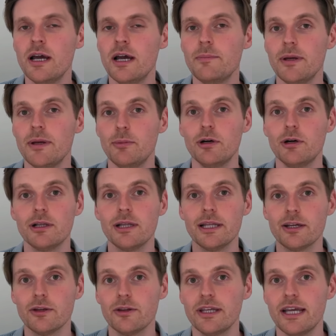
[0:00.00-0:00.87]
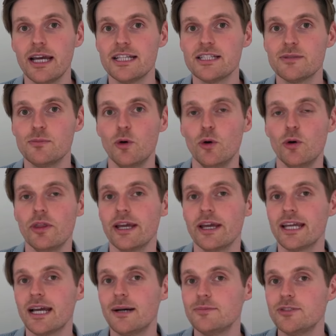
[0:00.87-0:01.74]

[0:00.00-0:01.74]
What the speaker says: people click on the ads more, they come